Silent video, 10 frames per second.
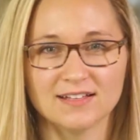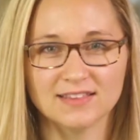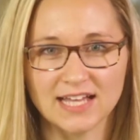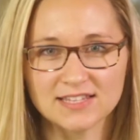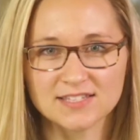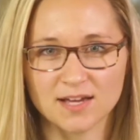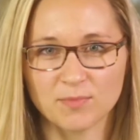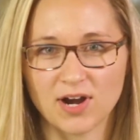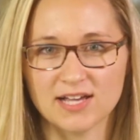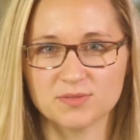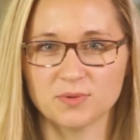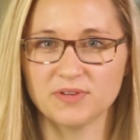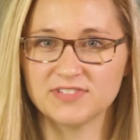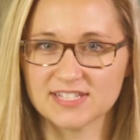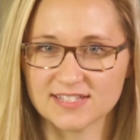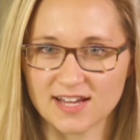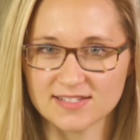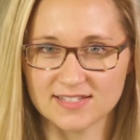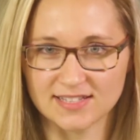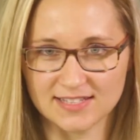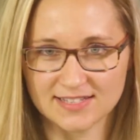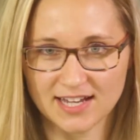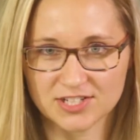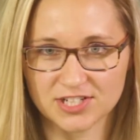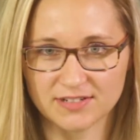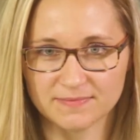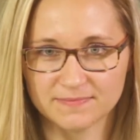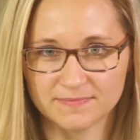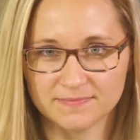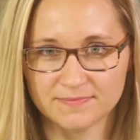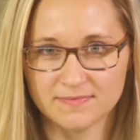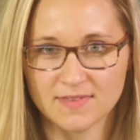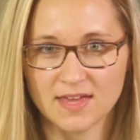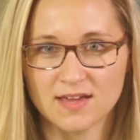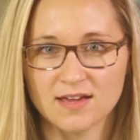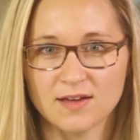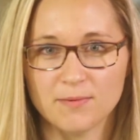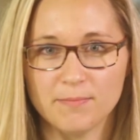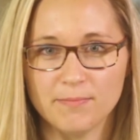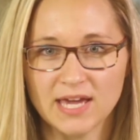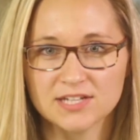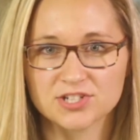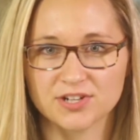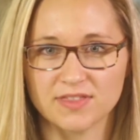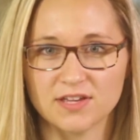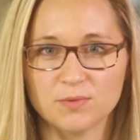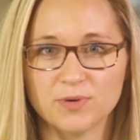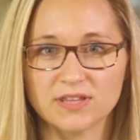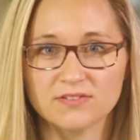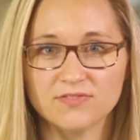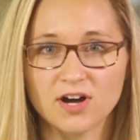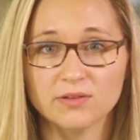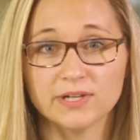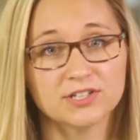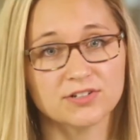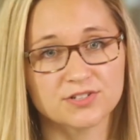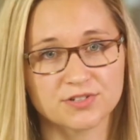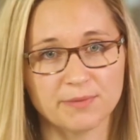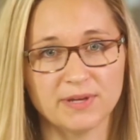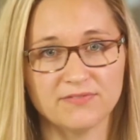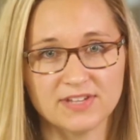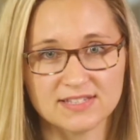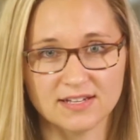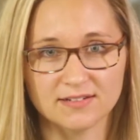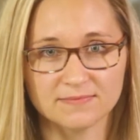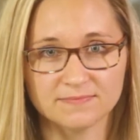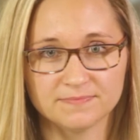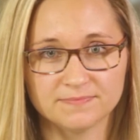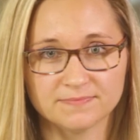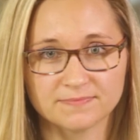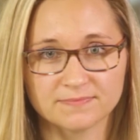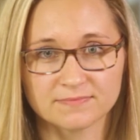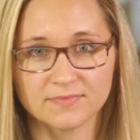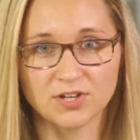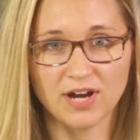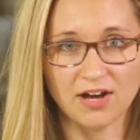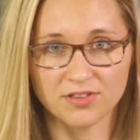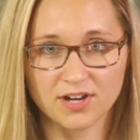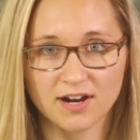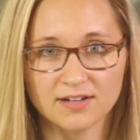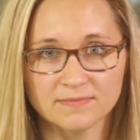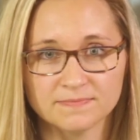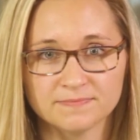Let's summarize what we've discussed in this section. Make sure that you bring the following to your treatment visit: your health card,